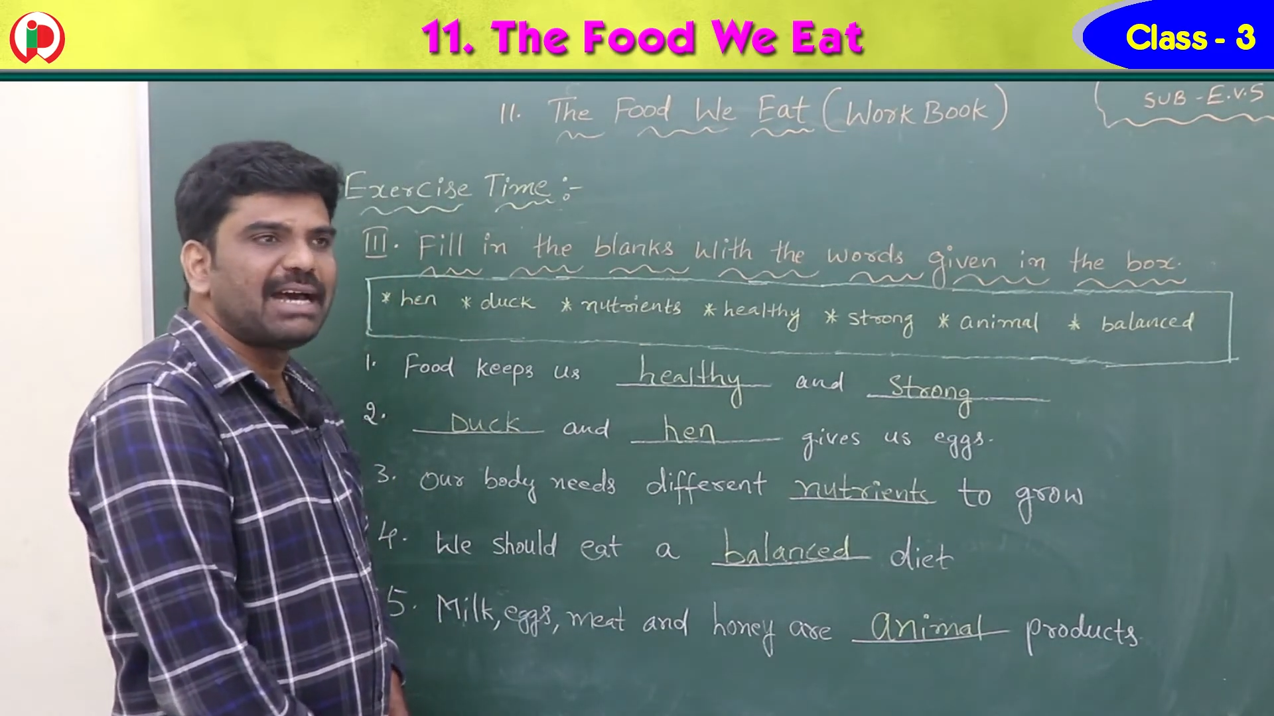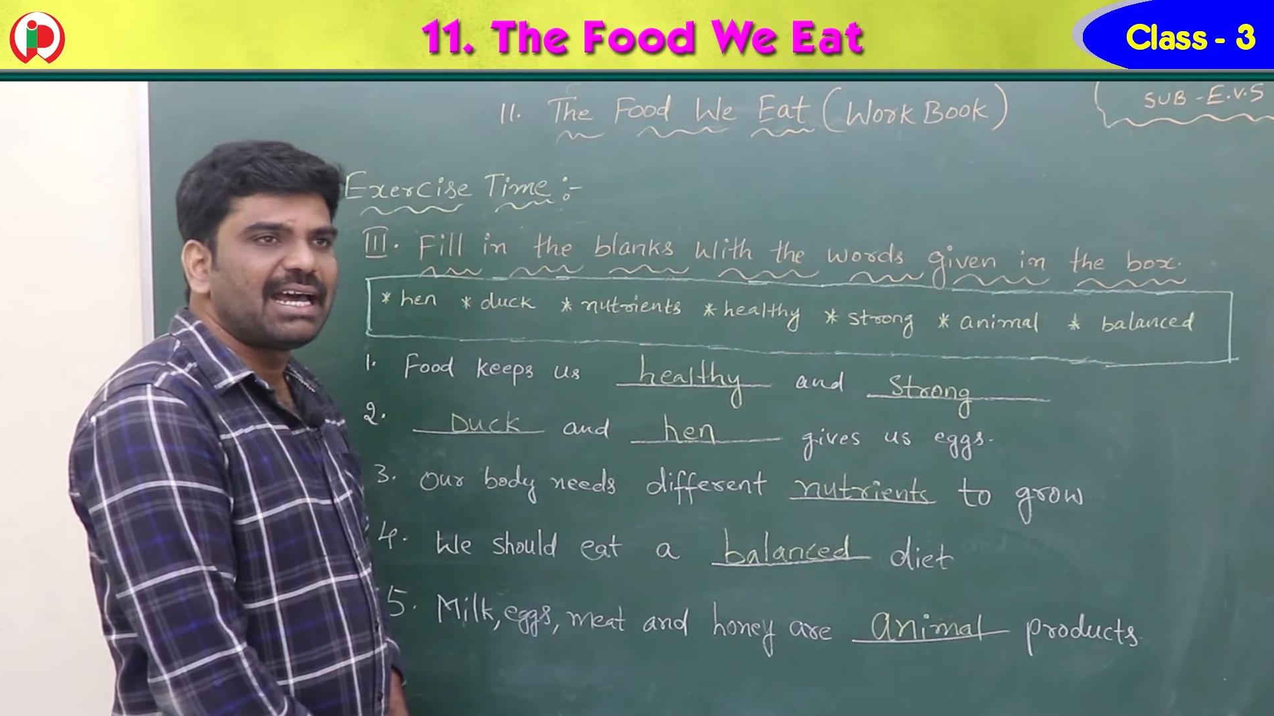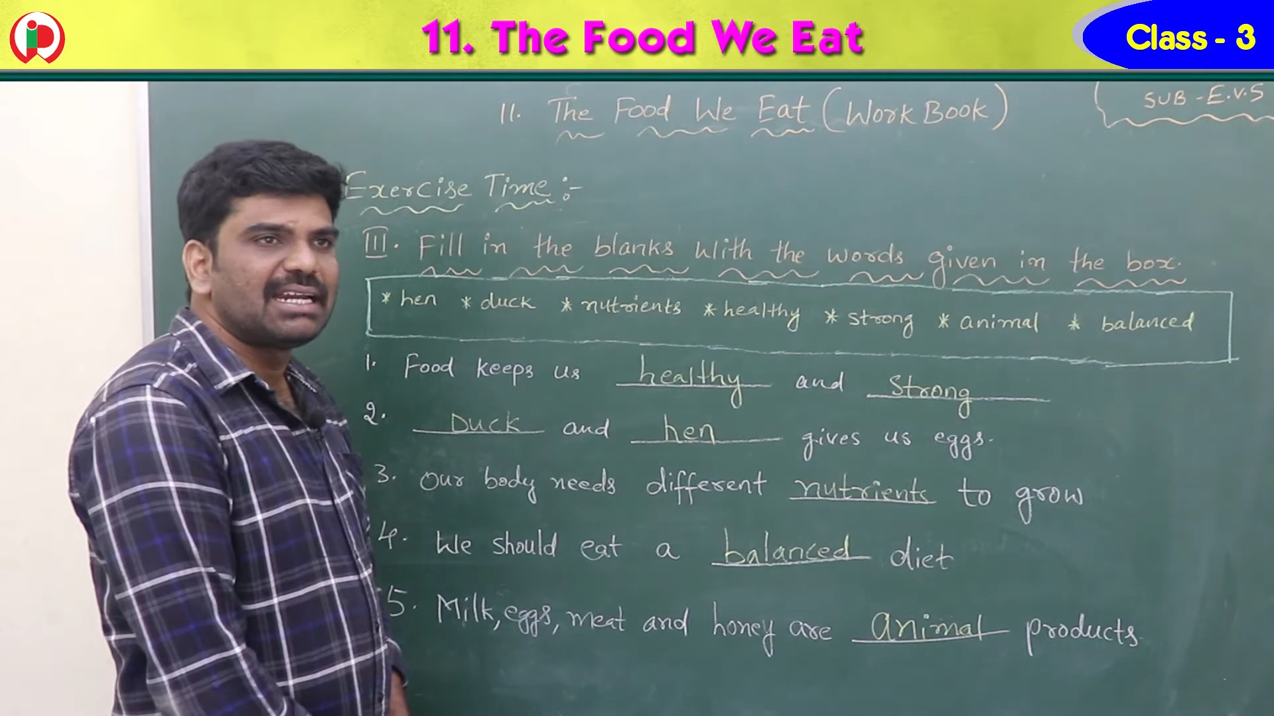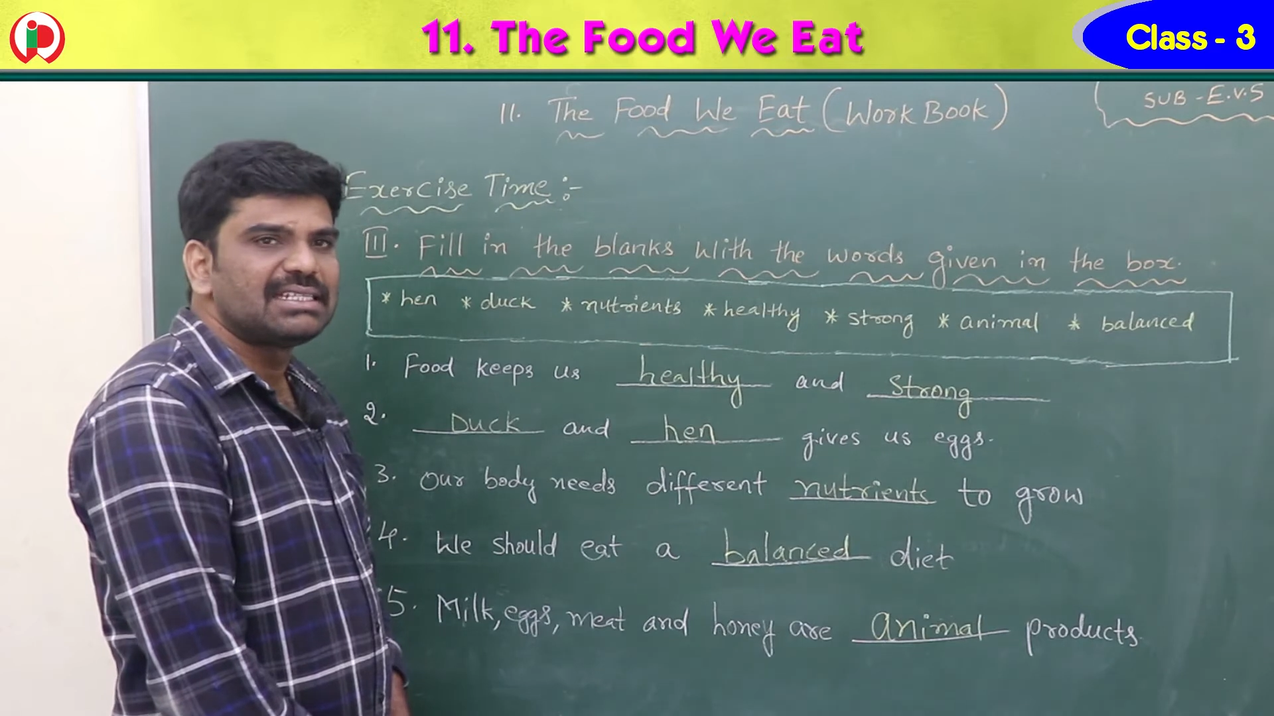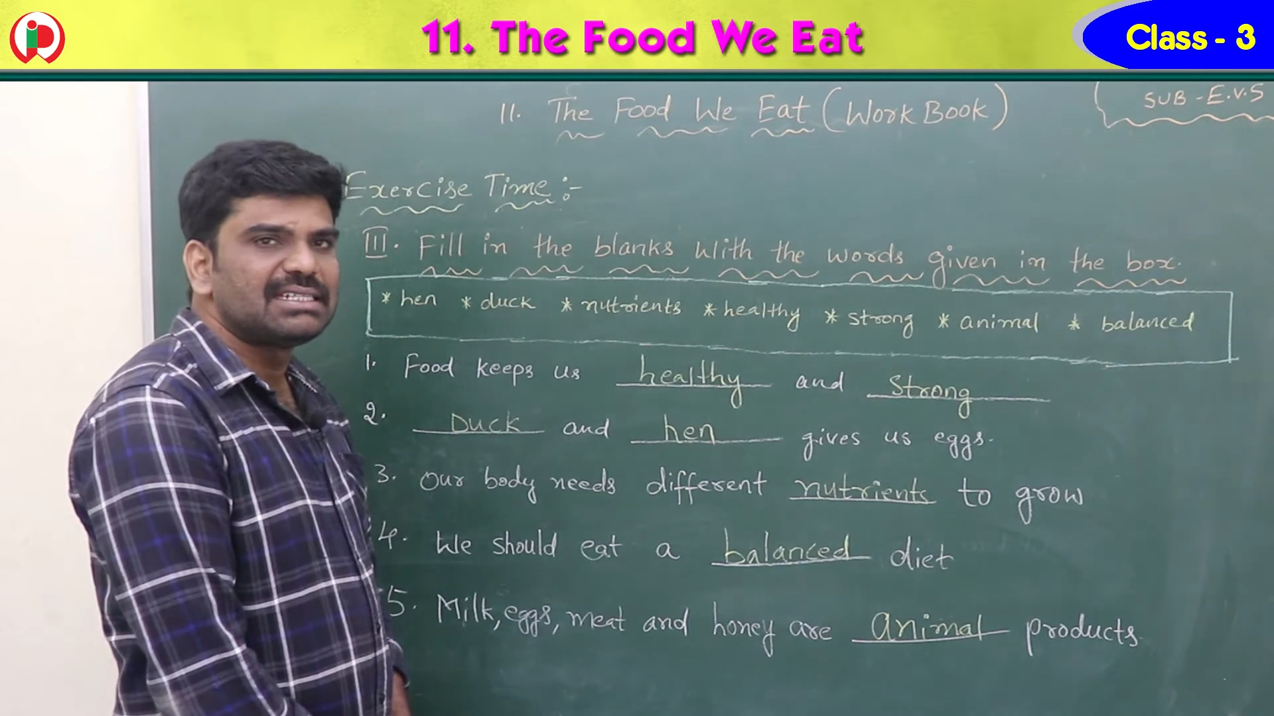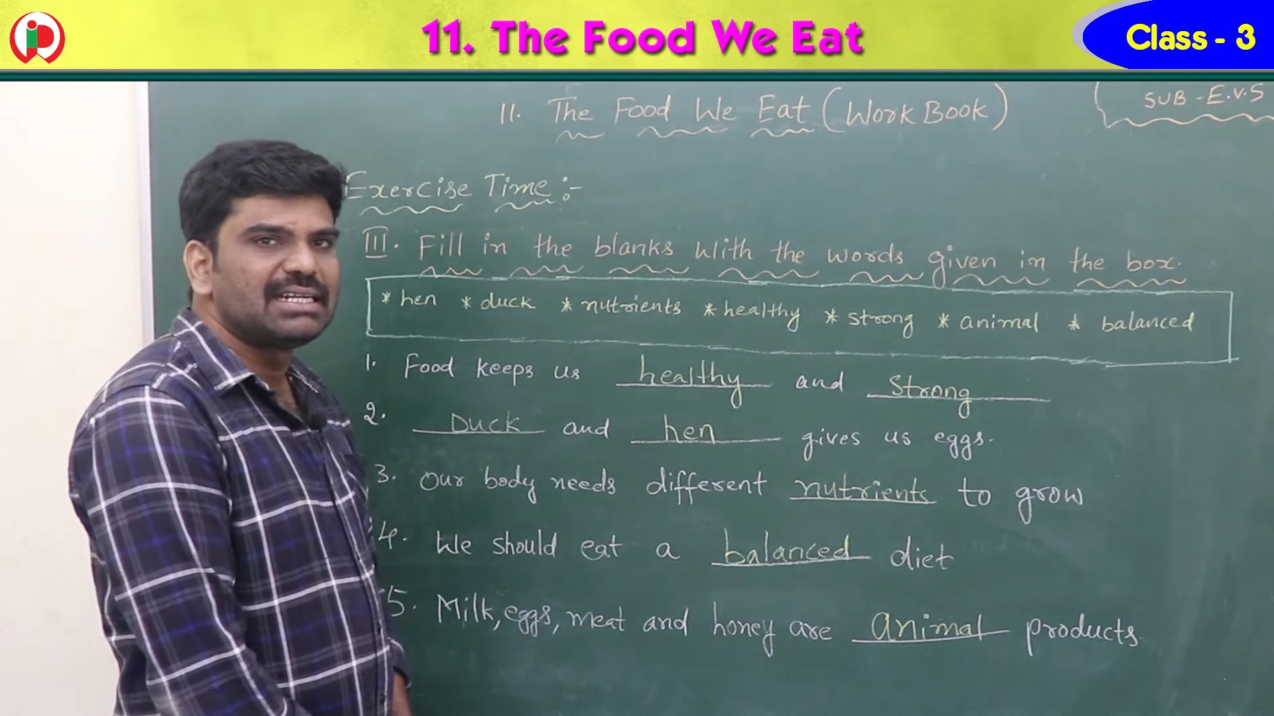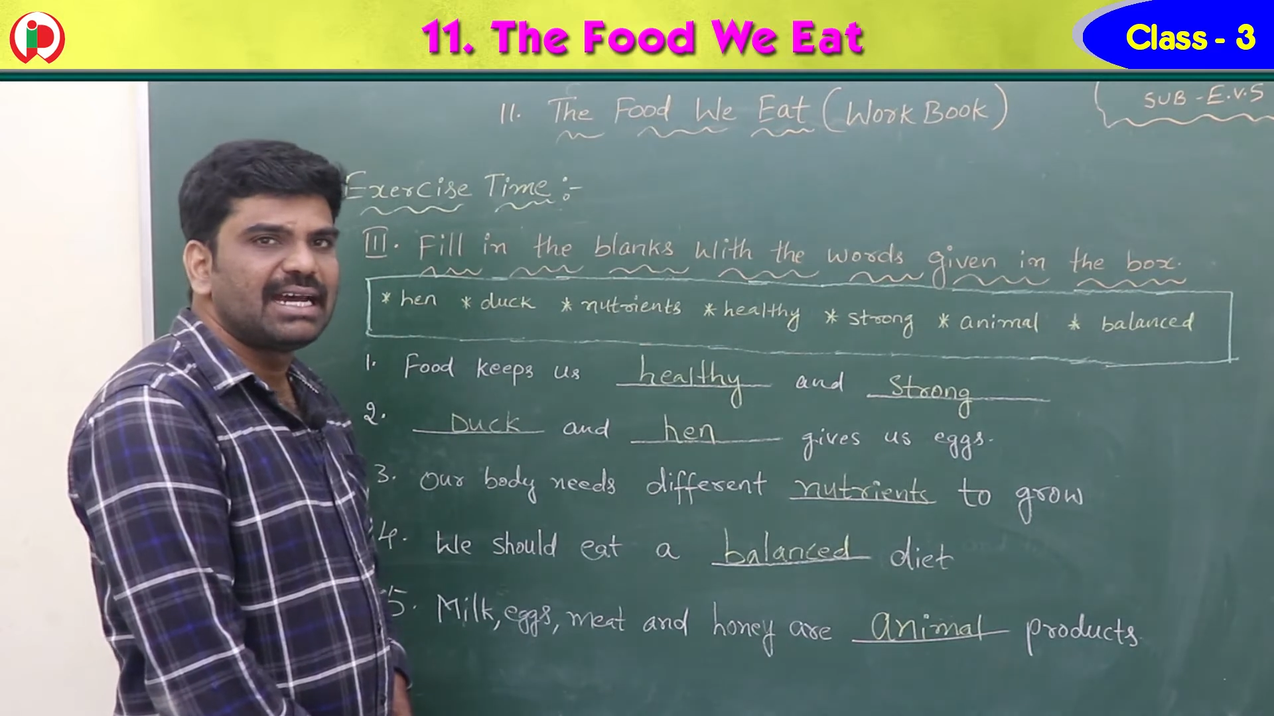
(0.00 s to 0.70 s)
balanced